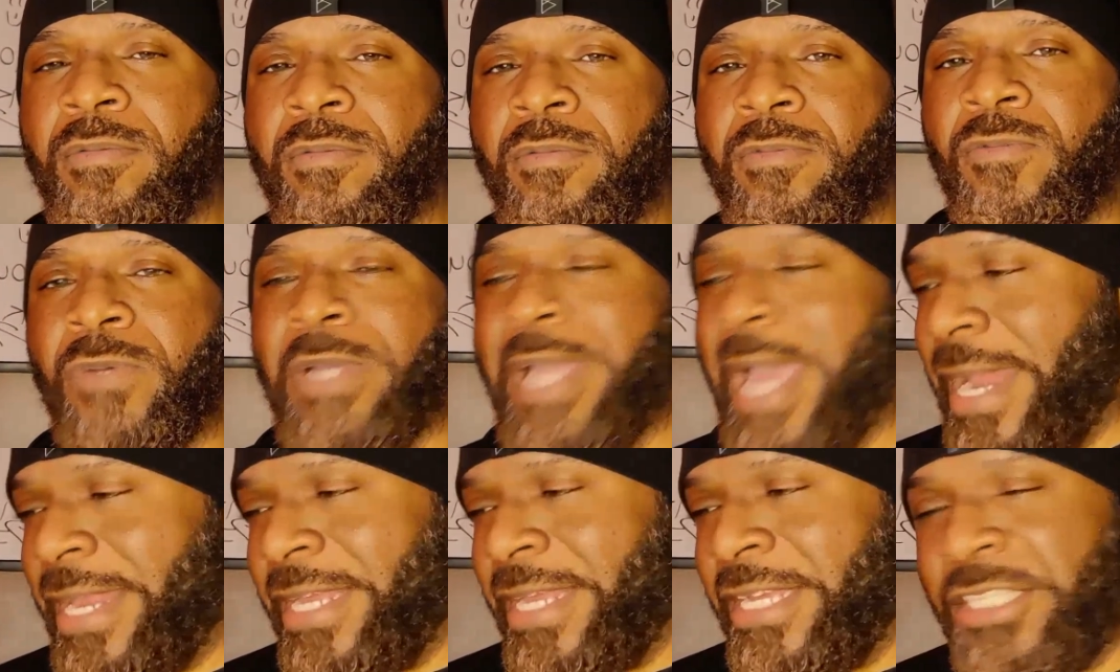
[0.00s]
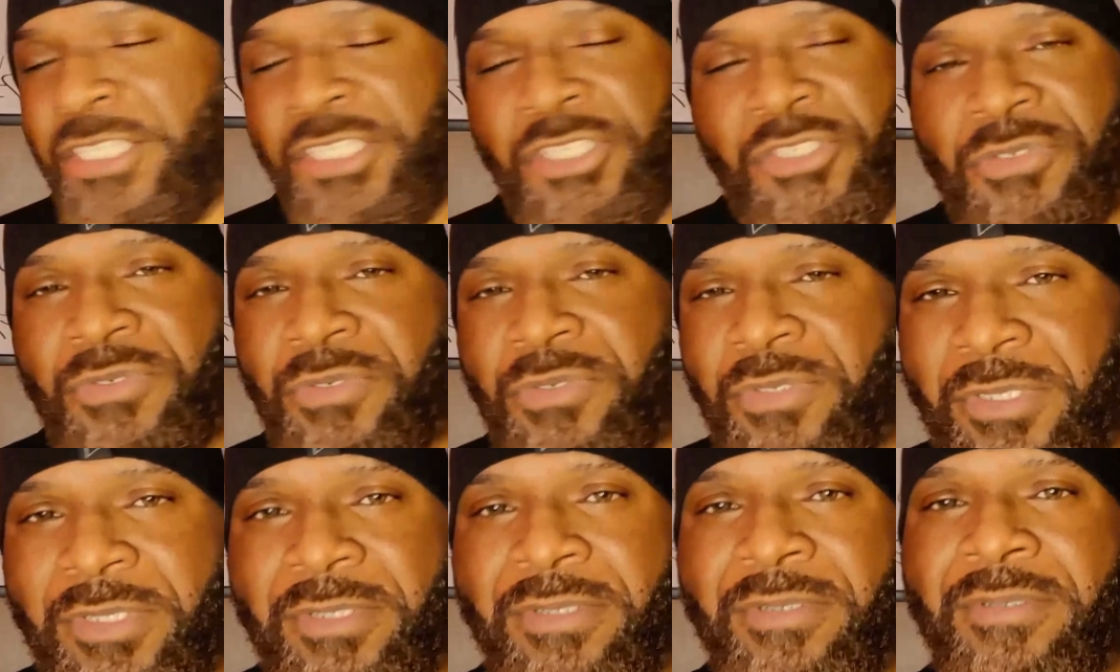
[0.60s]
we got
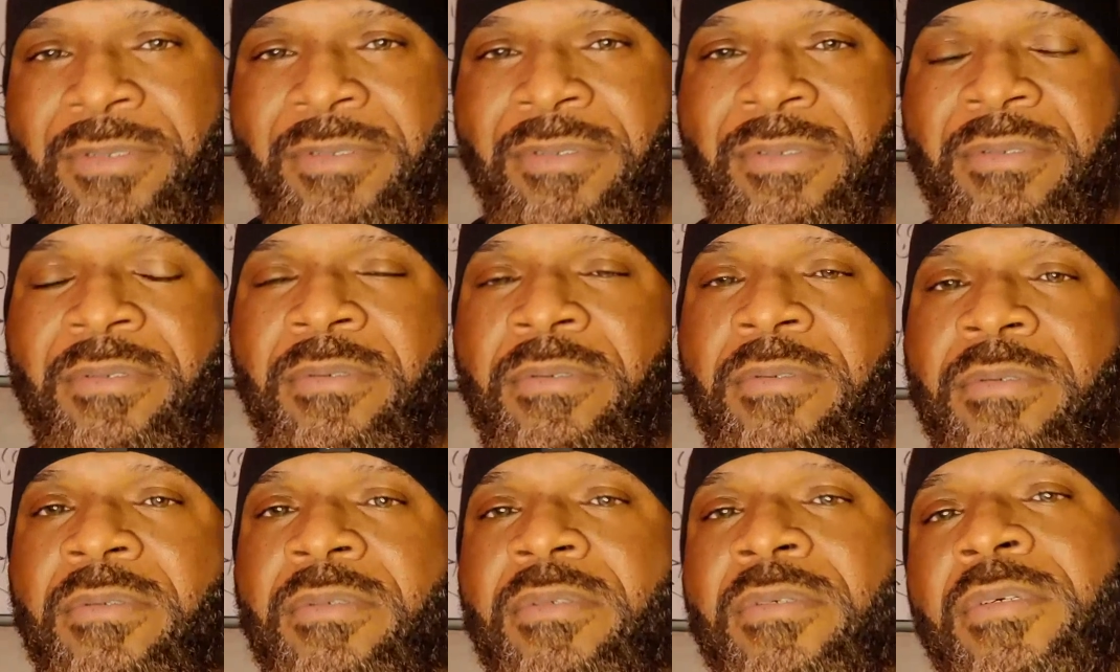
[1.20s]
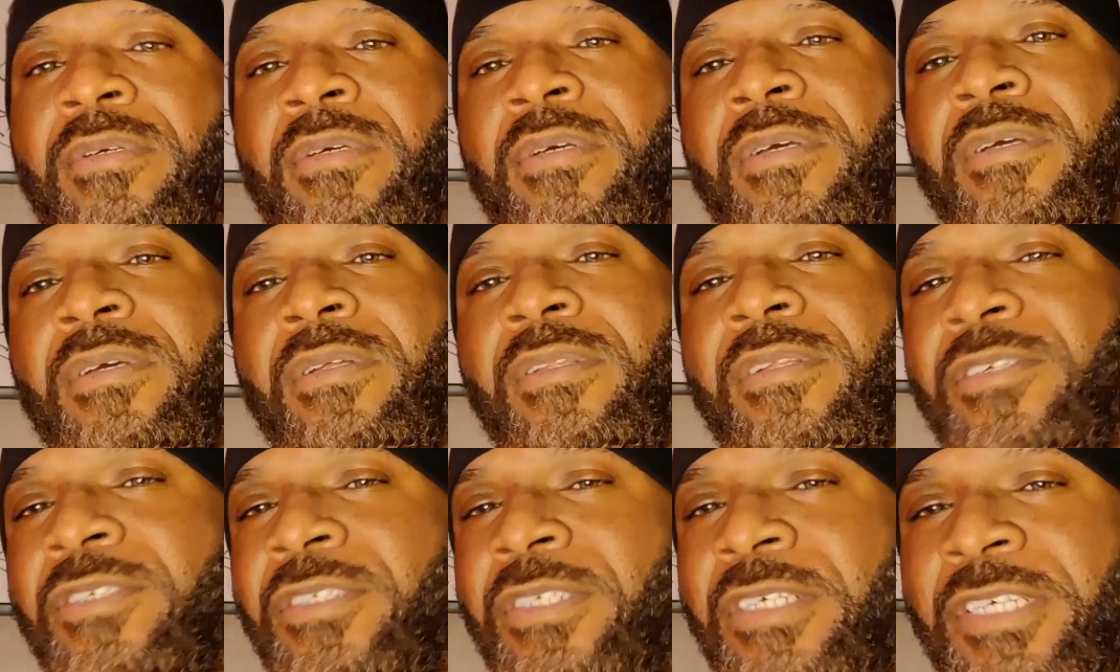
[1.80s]
issues.
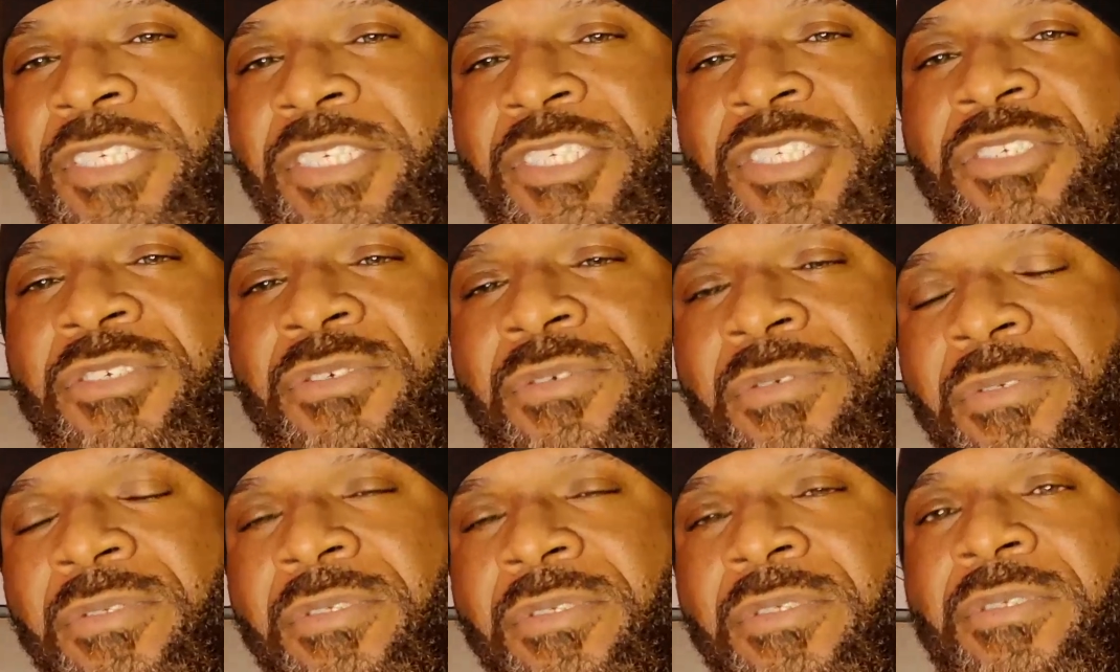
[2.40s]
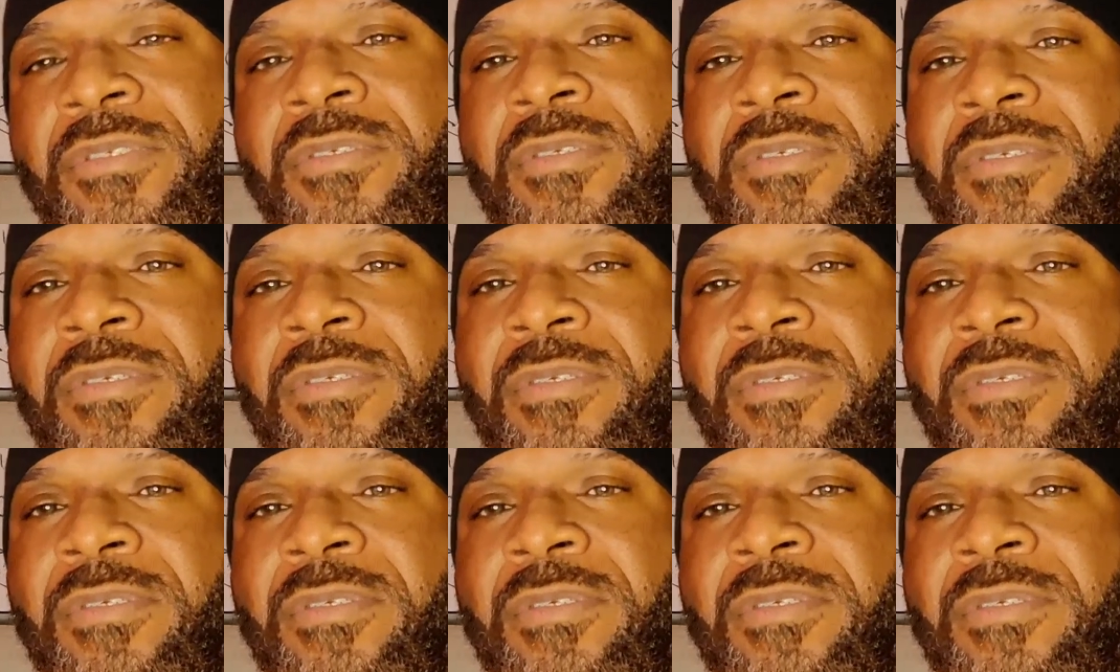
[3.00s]
There's issues.